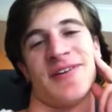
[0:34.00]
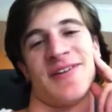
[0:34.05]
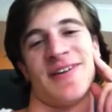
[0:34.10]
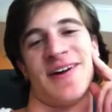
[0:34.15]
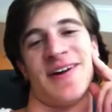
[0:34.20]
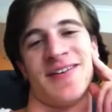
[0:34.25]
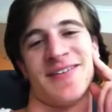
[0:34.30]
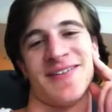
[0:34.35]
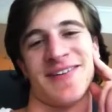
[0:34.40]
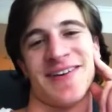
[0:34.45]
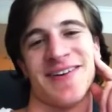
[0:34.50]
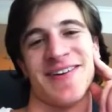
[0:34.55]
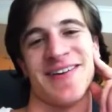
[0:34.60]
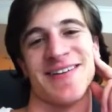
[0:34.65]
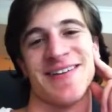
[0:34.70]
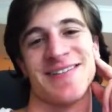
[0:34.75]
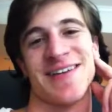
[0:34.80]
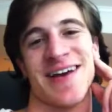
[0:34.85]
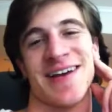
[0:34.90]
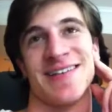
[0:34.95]
I'll tell you the
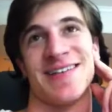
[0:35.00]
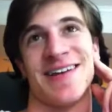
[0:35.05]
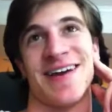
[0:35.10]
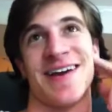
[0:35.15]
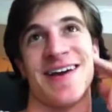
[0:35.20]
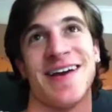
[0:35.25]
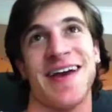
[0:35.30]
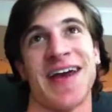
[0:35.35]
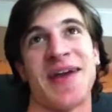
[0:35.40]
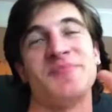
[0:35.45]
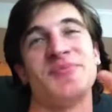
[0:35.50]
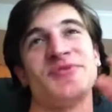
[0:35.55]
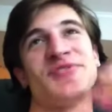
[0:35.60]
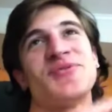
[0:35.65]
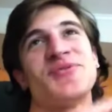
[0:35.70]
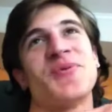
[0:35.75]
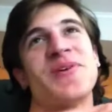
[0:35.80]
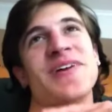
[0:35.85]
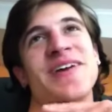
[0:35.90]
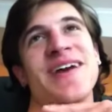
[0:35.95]
exact day, April
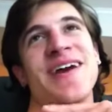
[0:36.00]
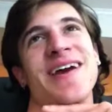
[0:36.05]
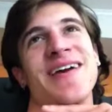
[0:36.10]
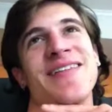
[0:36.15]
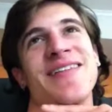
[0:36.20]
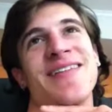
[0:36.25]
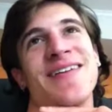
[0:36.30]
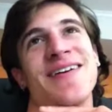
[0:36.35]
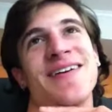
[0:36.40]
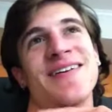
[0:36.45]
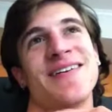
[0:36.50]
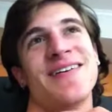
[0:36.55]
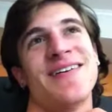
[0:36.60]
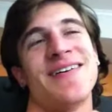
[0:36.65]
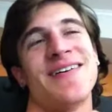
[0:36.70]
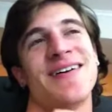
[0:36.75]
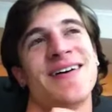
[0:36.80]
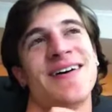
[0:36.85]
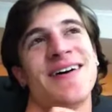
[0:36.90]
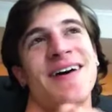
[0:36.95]
28th,
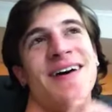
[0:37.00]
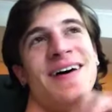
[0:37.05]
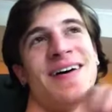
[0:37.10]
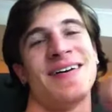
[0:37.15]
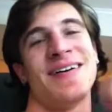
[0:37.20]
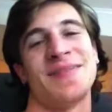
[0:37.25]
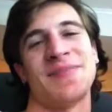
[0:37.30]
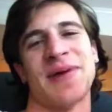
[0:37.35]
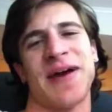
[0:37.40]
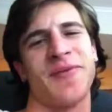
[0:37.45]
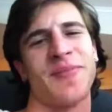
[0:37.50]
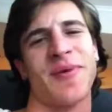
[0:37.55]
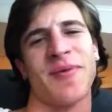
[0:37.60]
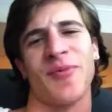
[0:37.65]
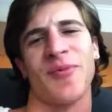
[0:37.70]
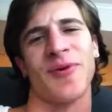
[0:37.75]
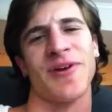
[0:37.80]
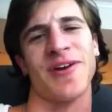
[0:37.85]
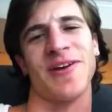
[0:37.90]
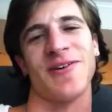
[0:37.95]
I don't remember
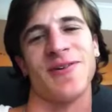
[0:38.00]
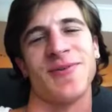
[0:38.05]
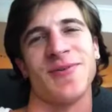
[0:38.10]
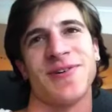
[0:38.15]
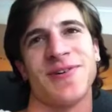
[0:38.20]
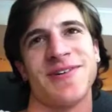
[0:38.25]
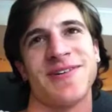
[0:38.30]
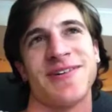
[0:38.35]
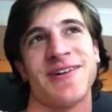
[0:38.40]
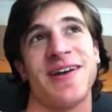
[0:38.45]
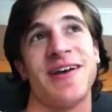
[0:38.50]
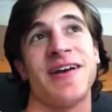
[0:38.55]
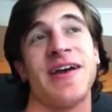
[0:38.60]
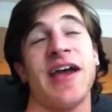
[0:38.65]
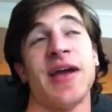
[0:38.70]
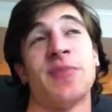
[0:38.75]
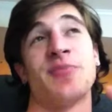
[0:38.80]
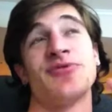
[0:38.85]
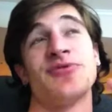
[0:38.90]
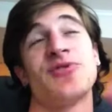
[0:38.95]
what year it was,
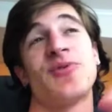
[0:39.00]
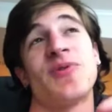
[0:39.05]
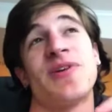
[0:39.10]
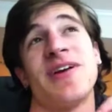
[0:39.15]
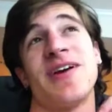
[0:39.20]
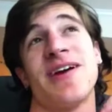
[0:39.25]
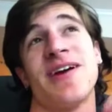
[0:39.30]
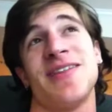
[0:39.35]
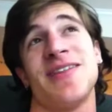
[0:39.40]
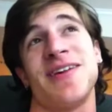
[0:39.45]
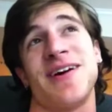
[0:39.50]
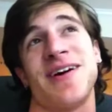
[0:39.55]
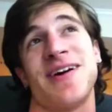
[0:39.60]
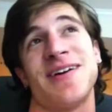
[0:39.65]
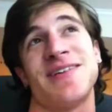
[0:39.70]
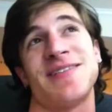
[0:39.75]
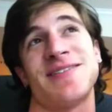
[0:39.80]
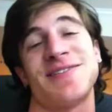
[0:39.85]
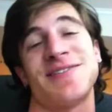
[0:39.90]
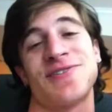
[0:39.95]
April 28th, I
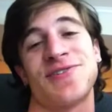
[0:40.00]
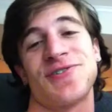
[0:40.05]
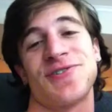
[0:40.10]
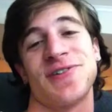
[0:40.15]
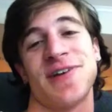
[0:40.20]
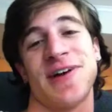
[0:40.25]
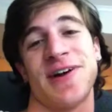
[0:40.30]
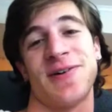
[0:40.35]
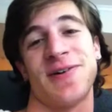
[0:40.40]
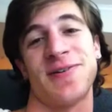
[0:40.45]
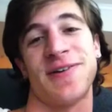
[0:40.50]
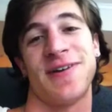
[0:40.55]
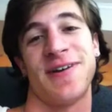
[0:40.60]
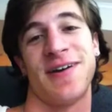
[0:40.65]
asked this girl out,